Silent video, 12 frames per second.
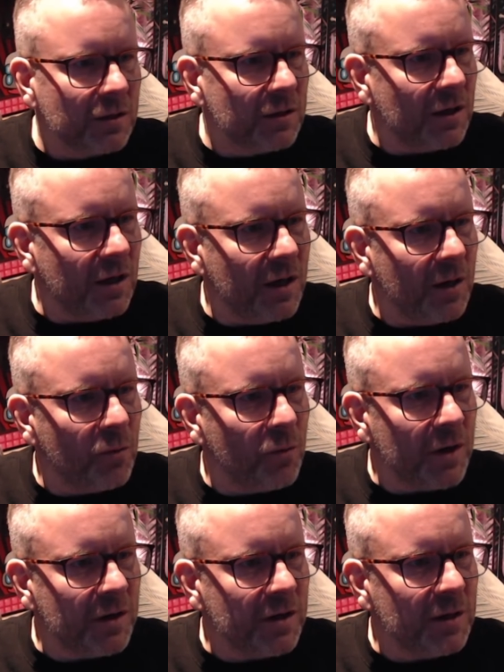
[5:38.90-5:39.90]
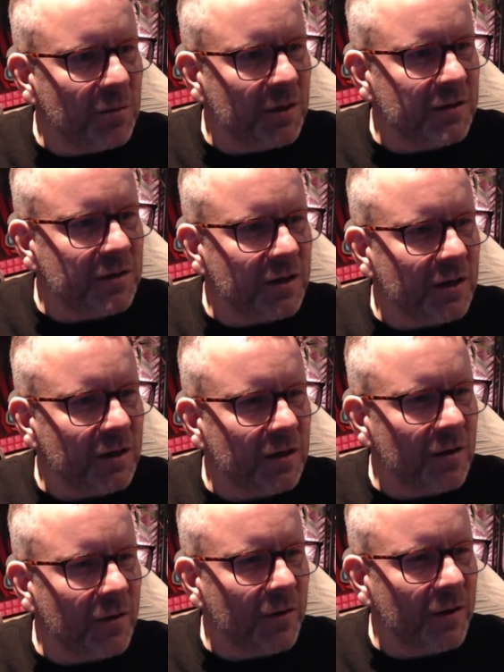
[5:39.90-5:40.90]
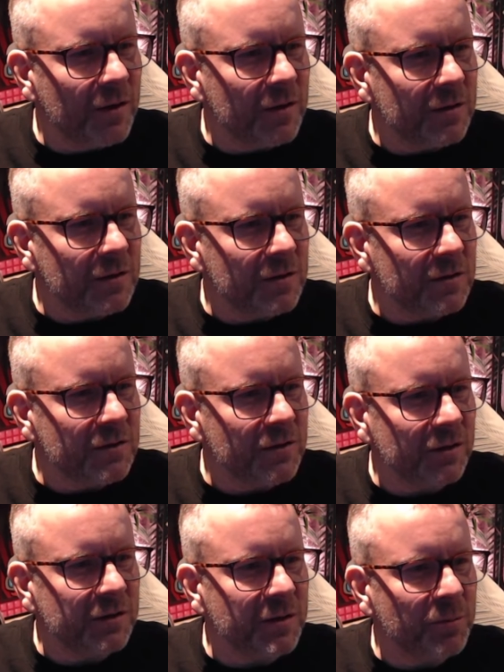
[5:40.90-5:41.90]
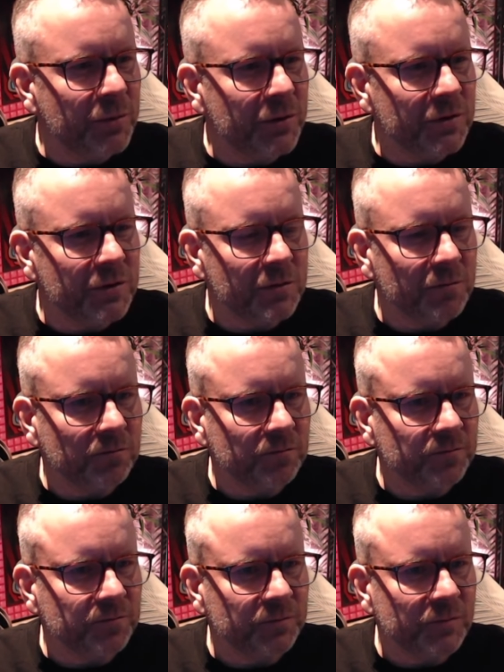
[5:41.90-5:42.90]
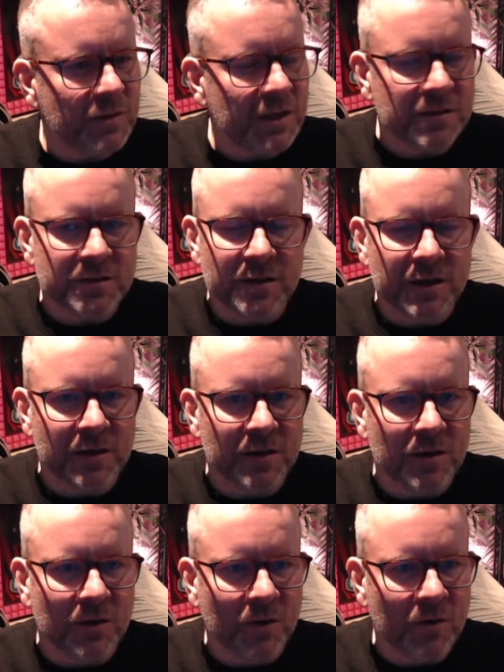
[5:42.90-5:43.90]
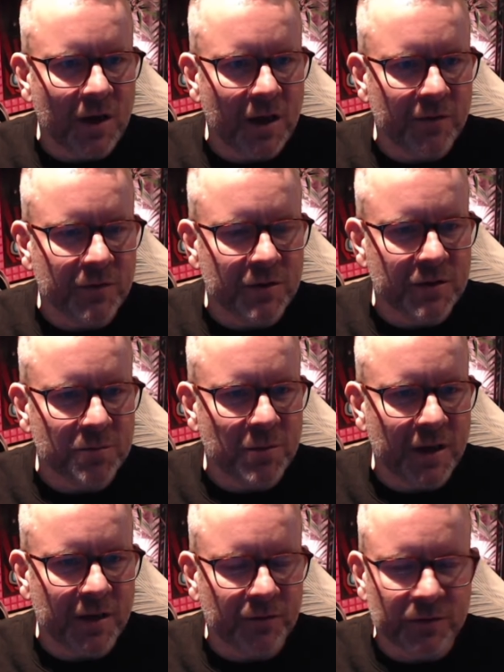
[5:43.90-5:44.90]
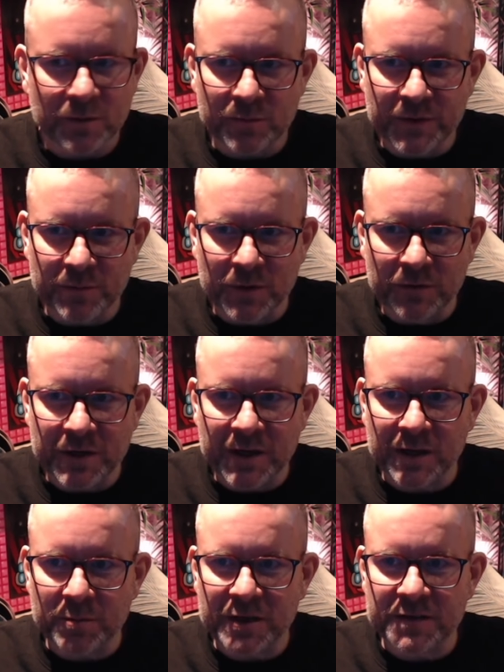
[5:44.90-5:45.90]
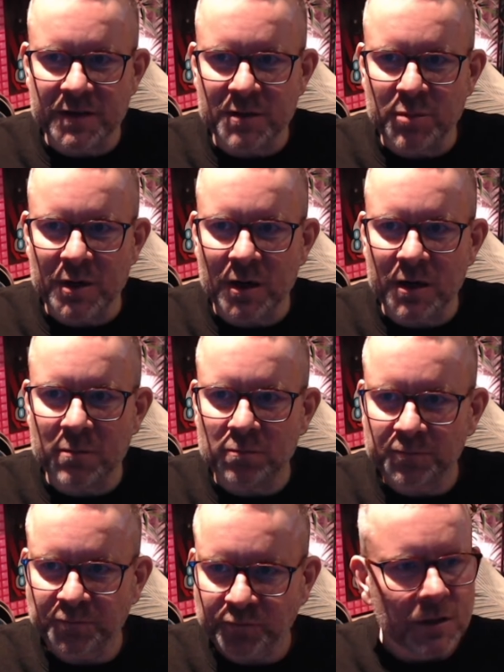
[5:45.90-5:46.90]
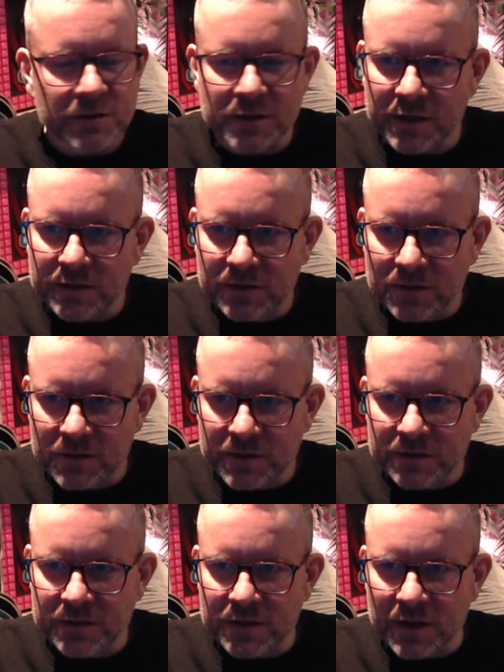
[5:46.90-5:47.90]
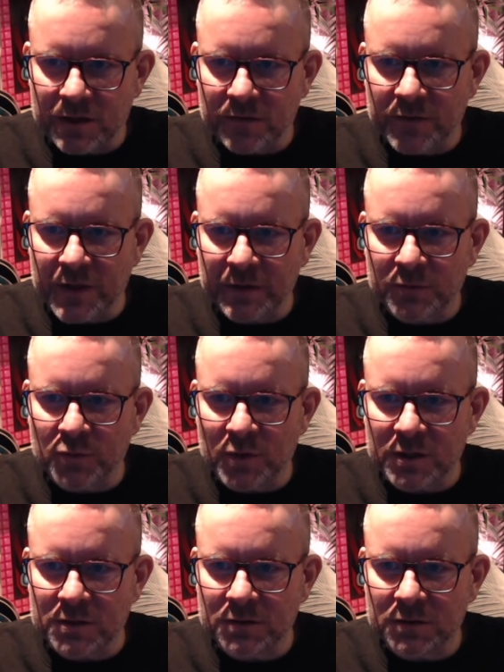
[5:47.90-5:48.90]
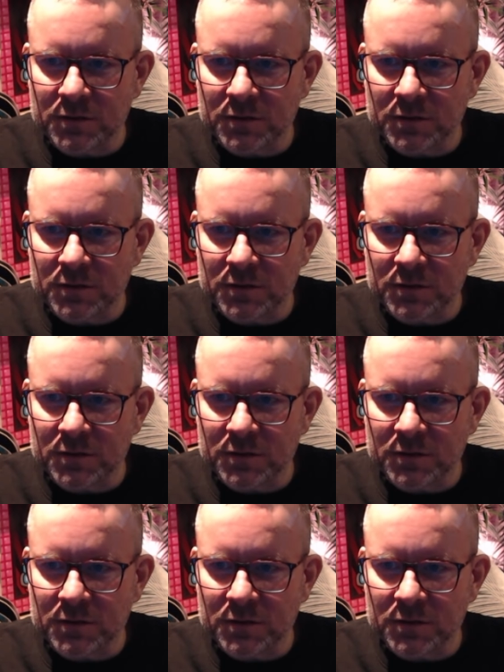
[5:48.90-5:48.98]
I have one image in the search input. That's the little logo I have to display from the movie database API. So let's go inside of that one.